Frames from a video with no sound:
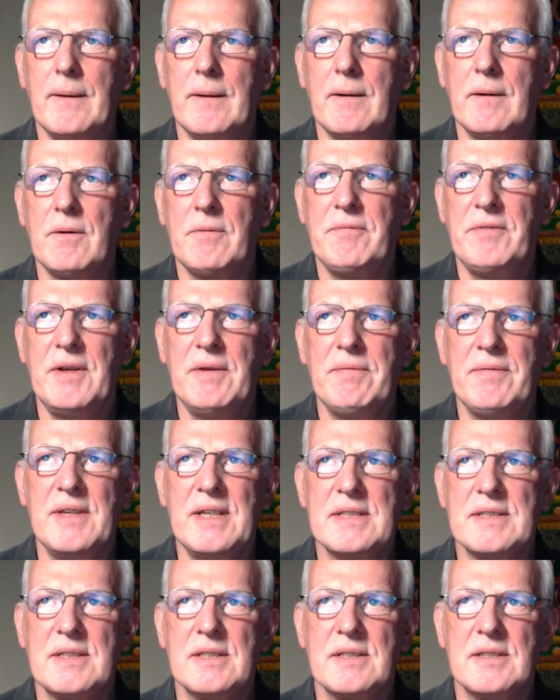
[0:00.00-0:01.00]
Fifth
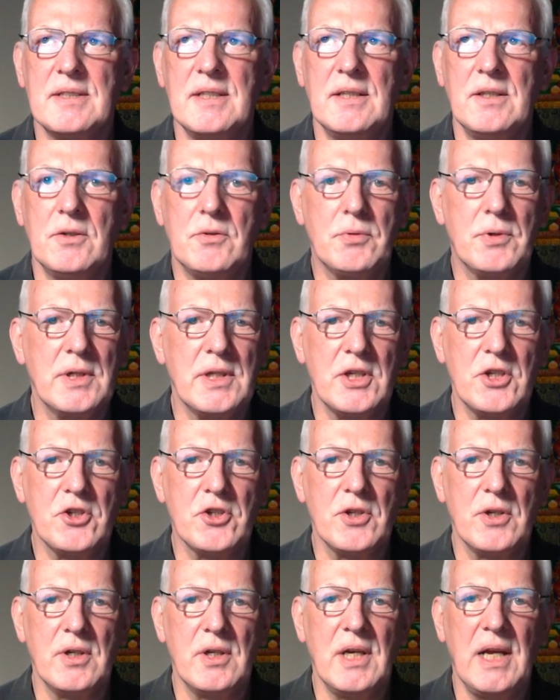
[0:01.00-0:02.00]
is the Siddha
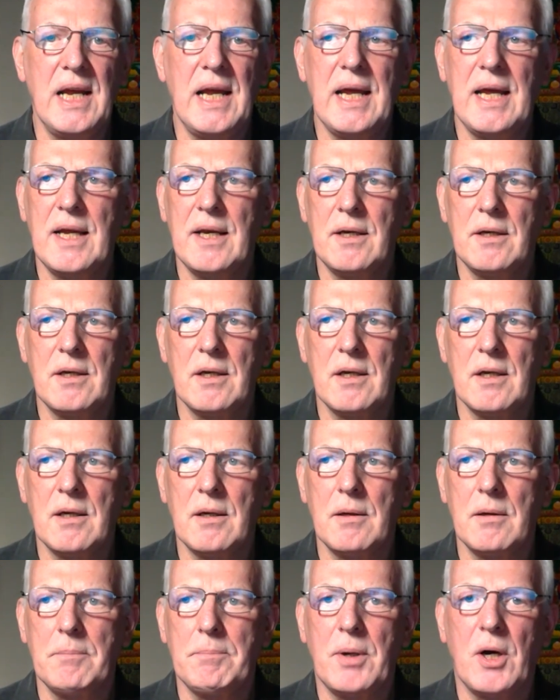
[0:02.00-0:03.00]
tradition
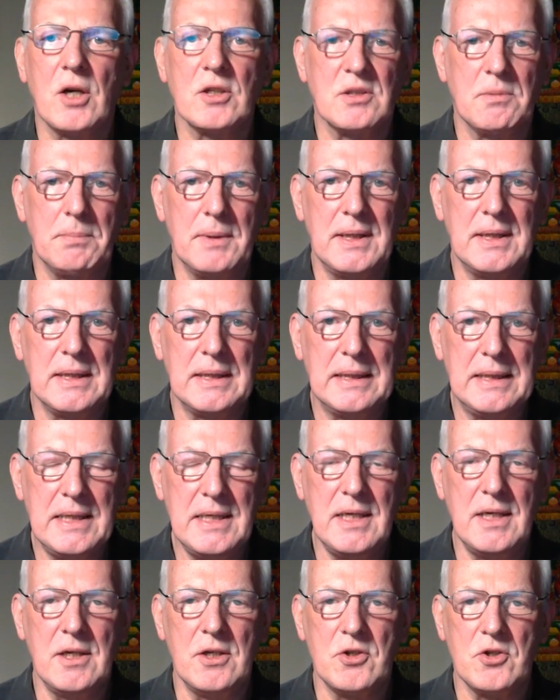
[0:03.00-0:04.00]
and possibly the
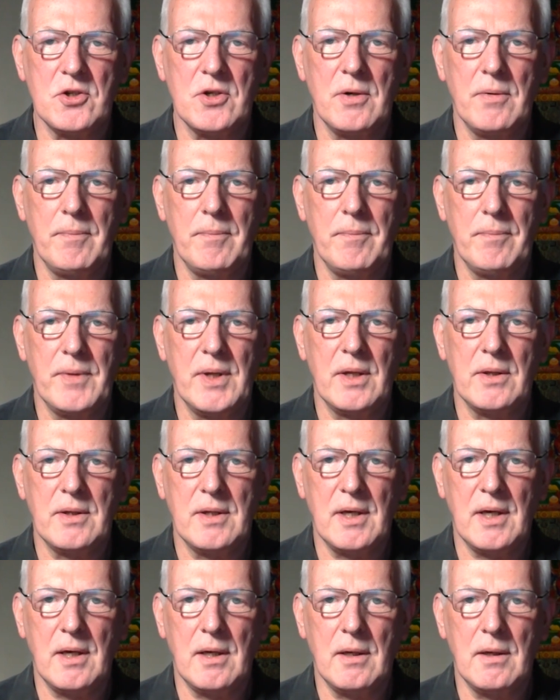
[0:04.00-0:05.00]
lineage that
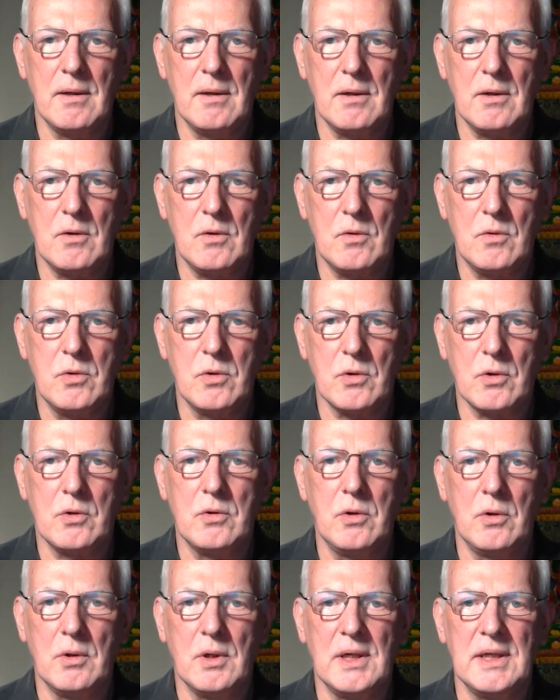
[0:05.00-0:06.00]
the
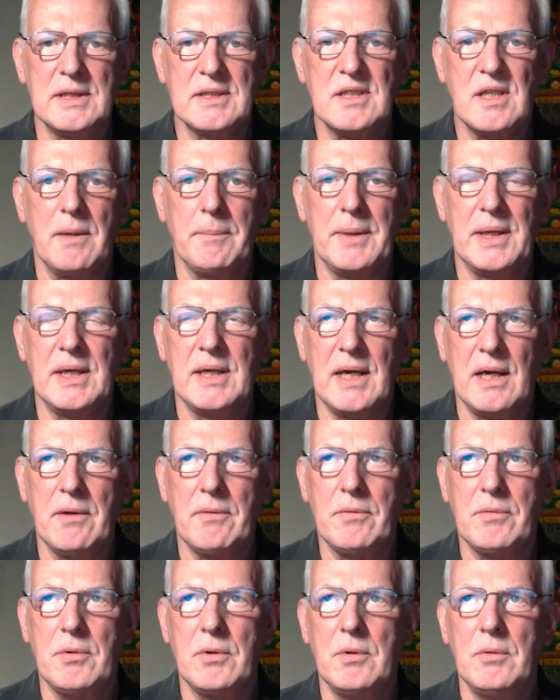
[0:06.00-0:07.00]
Kurukulla is coming down
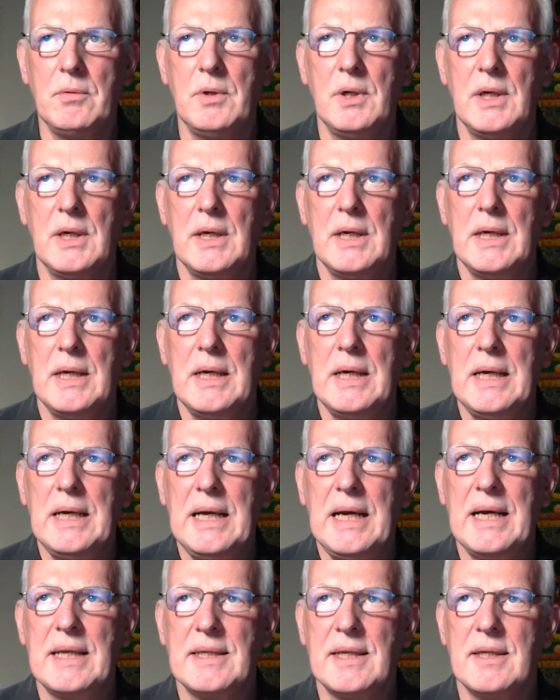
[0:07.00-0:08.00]
through.
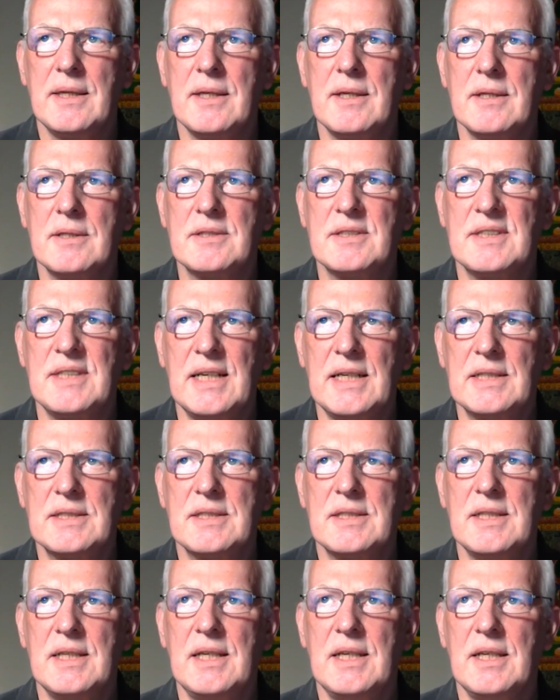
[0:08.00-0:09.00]
And then the
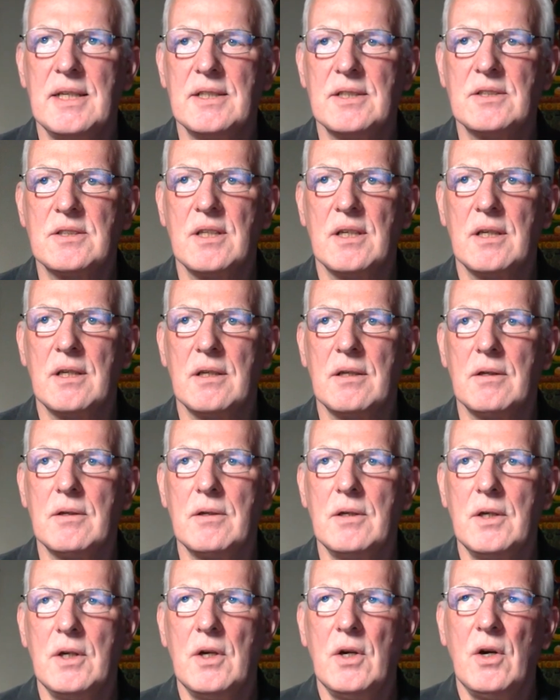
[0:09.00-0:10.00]
sixth is
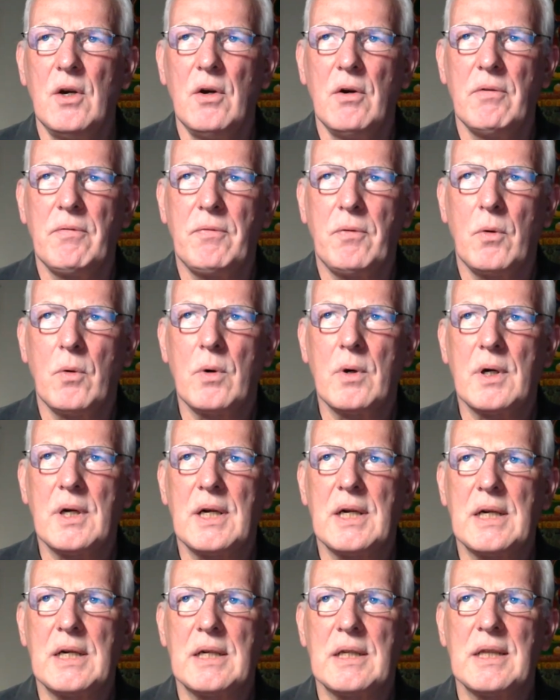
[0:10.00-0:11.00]
4
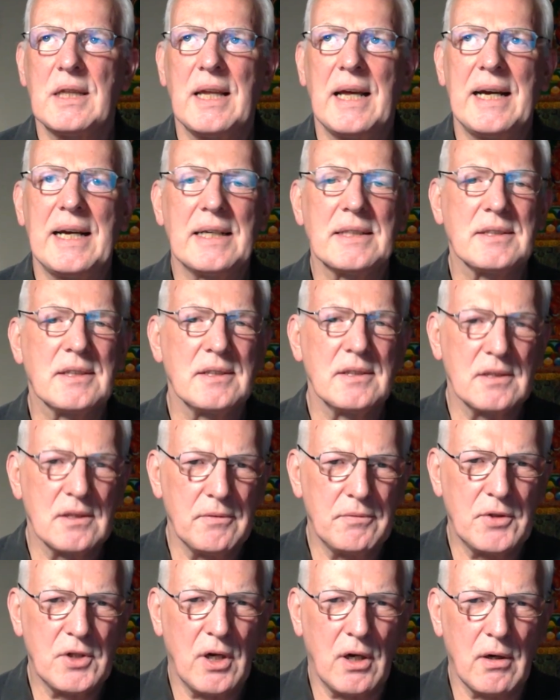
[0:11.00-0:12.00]
classes
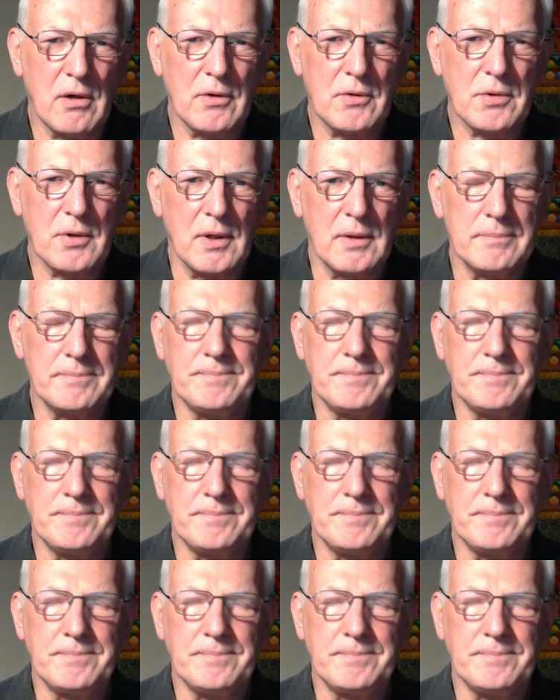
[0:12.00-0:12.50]
of Tantra.